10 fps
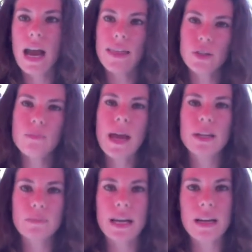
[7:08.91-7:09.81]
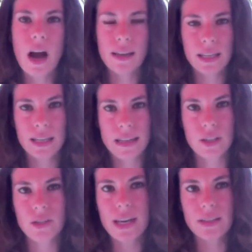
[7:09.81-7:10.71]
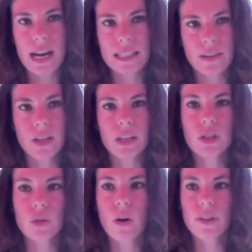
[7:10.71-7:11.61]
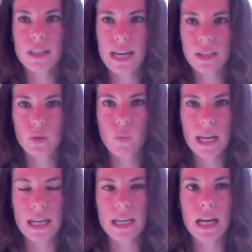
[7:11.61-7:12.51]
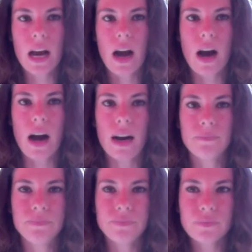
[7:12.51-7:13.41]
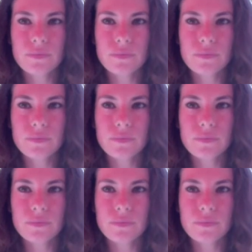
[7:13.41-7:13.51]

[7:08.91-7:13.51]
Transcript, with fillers: And then you may or may not get an exercise or an activity to do over the next week. Um,